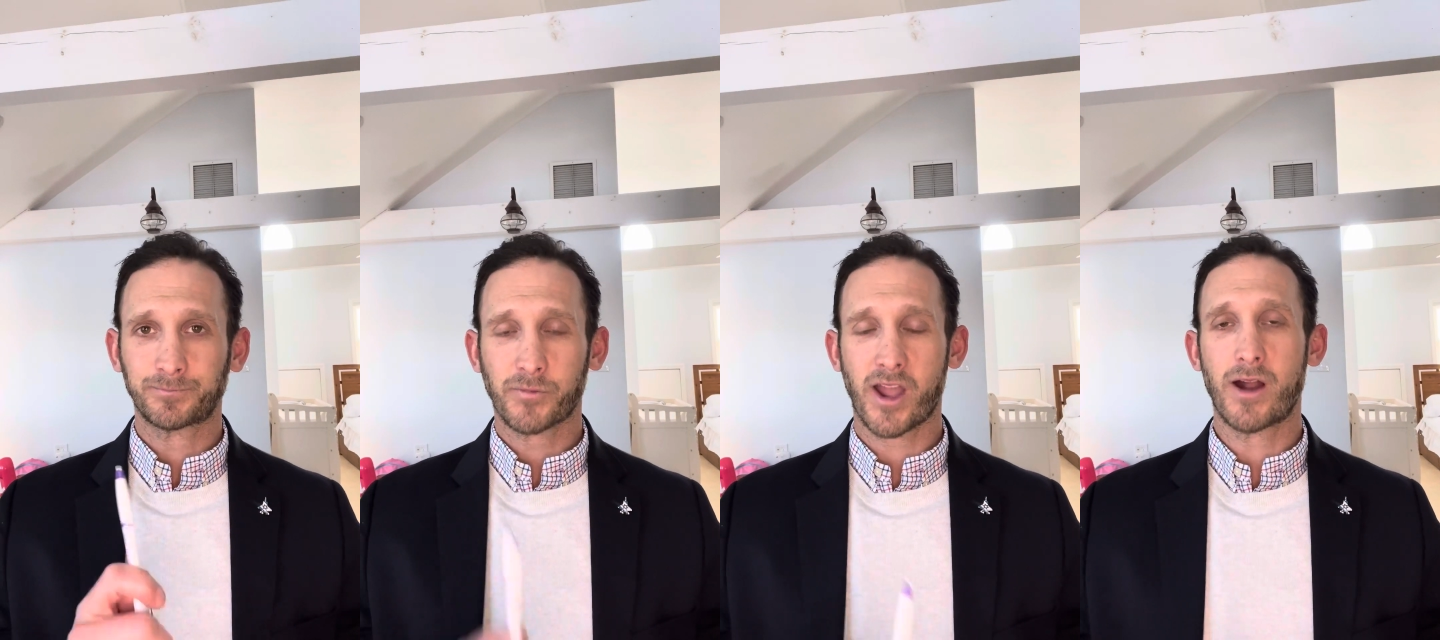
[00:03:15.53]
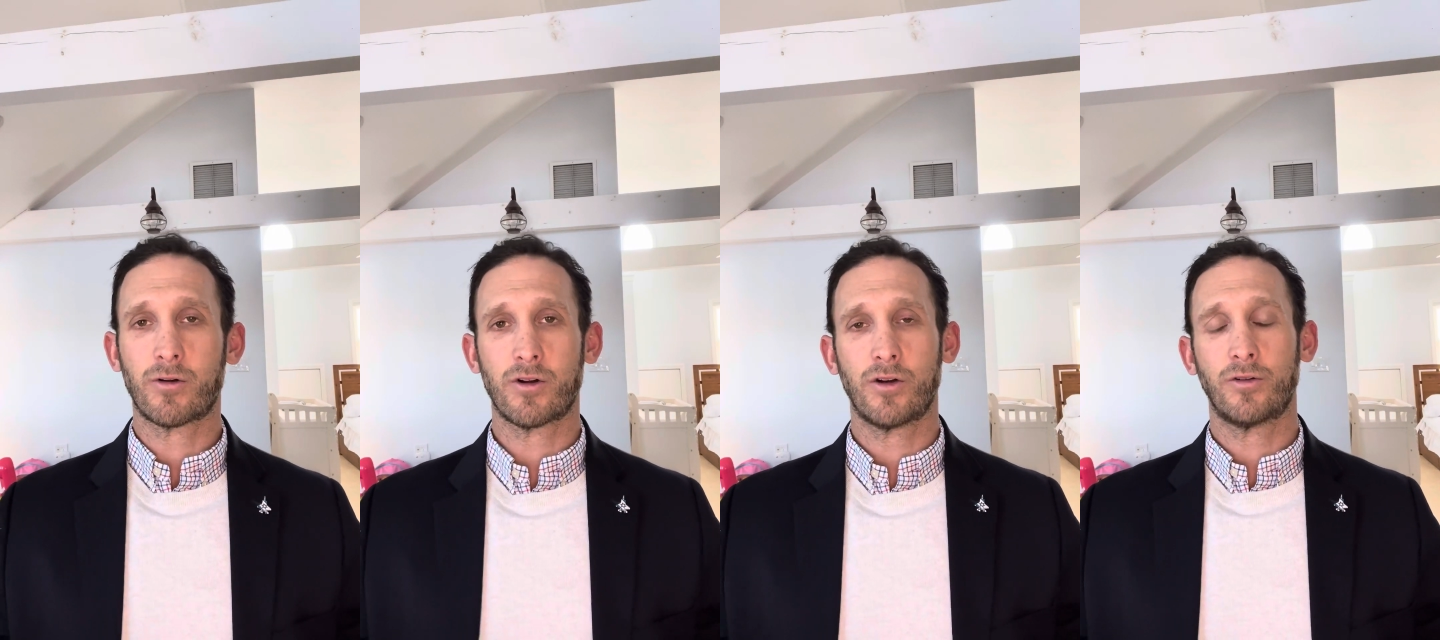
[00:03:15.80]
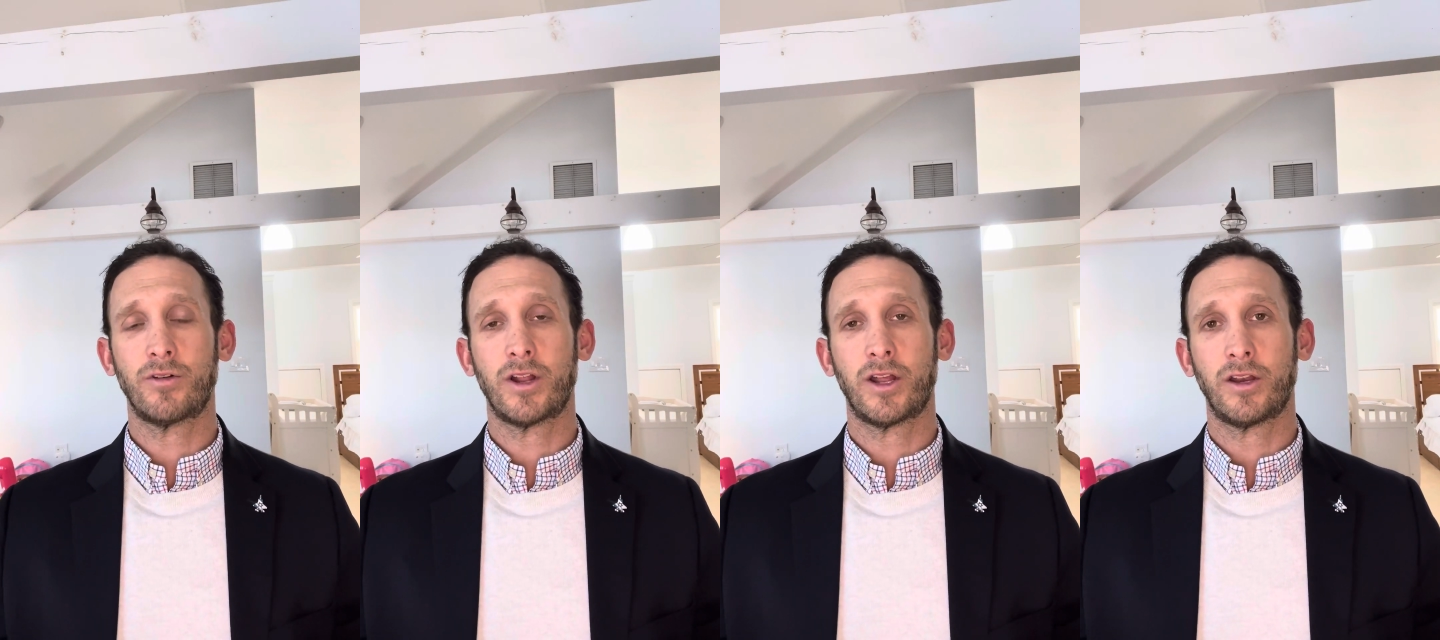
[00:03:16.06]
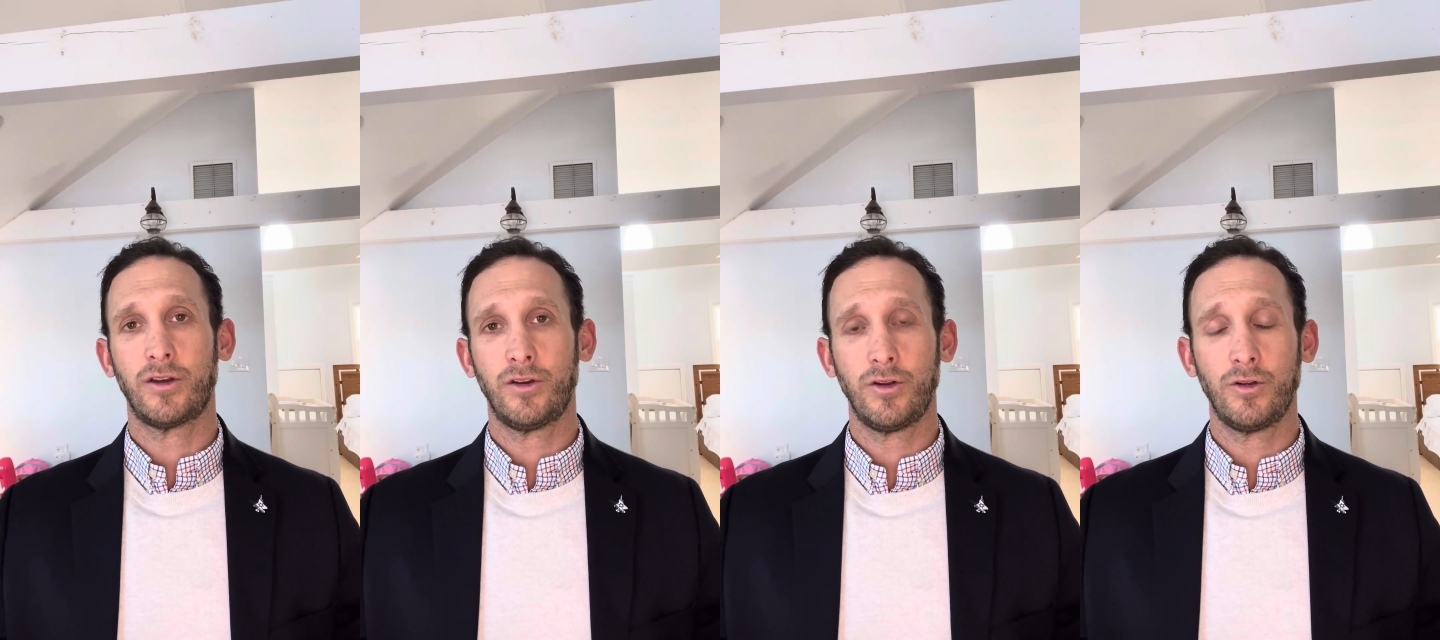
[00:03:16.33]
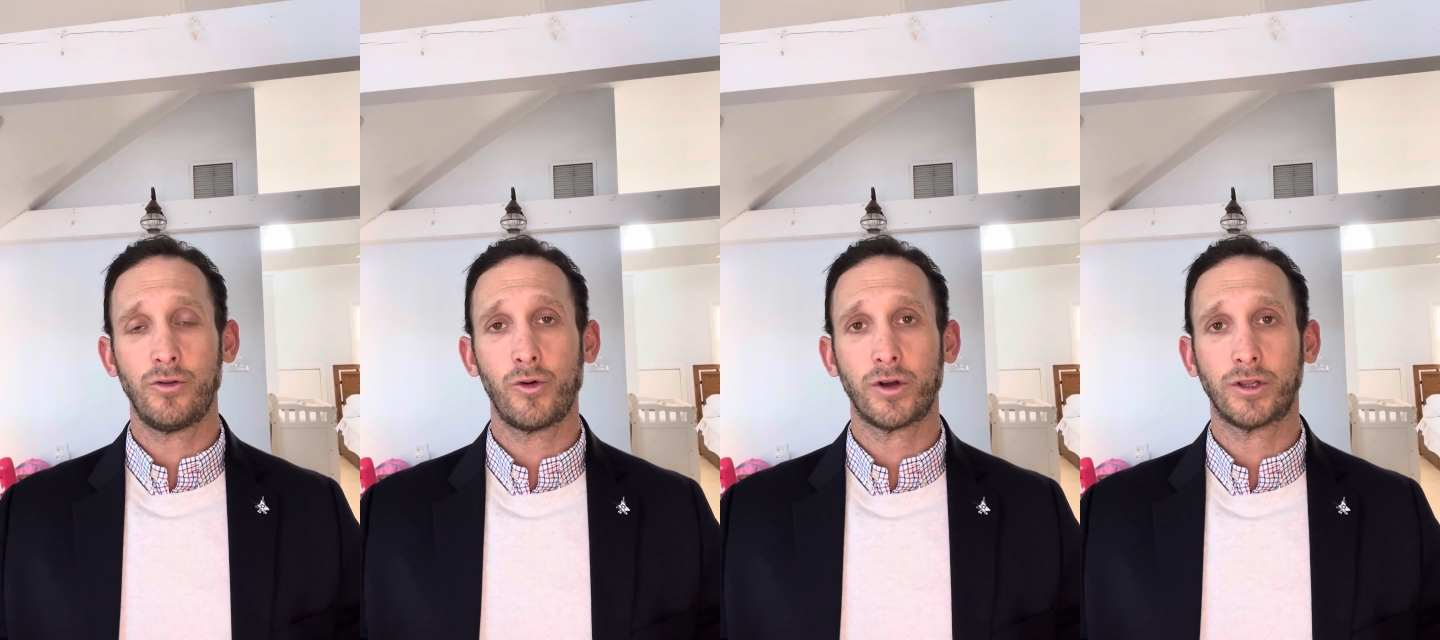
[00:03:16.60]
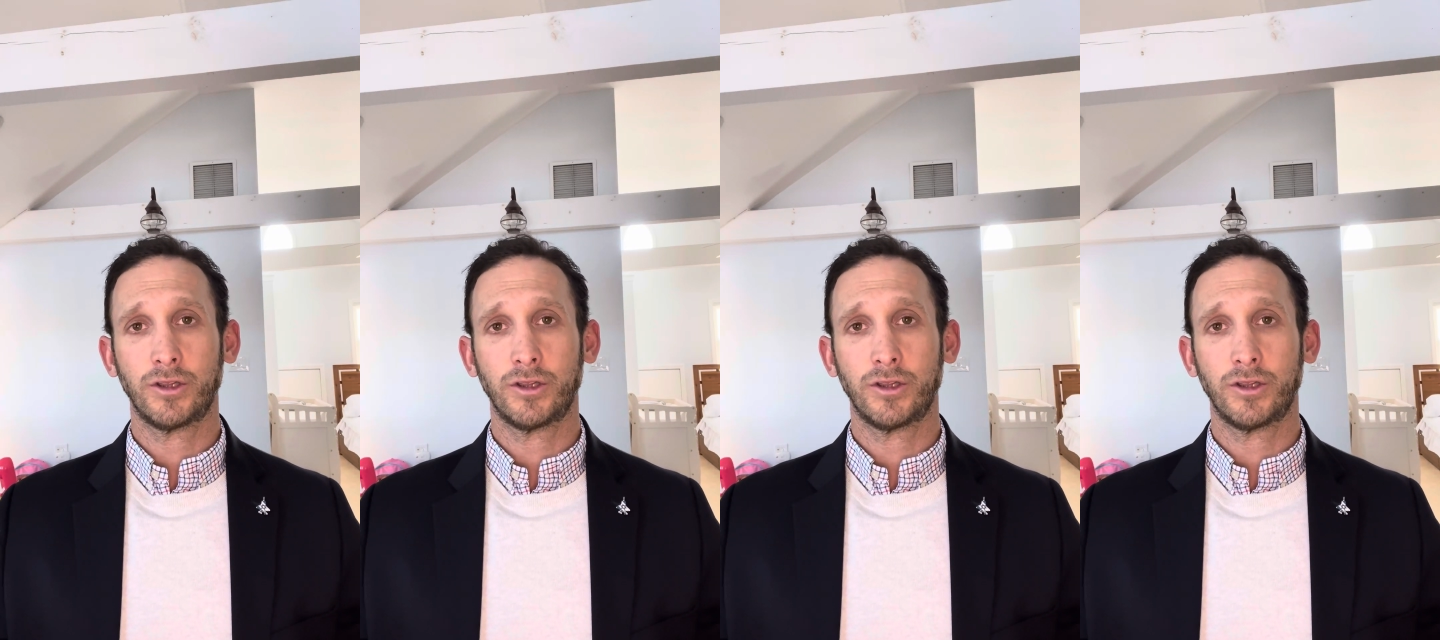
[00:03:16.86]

our own new